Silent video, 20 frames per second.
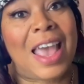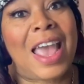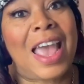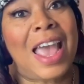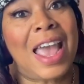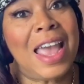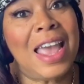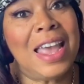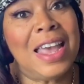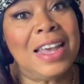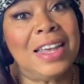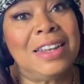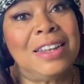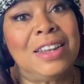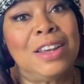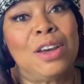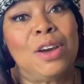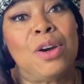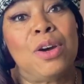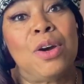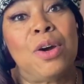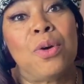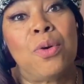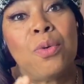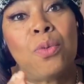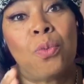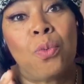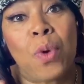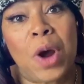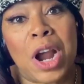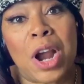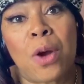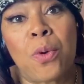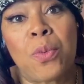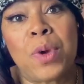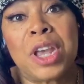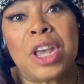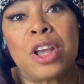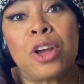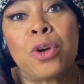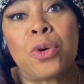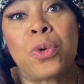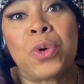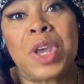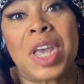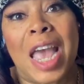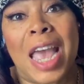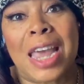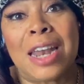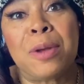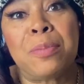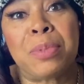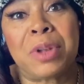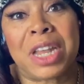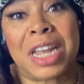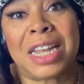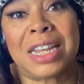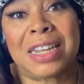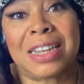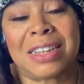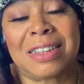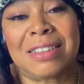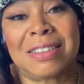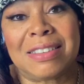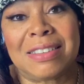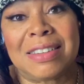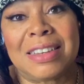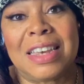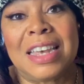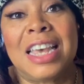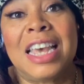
and where we can create a playlist,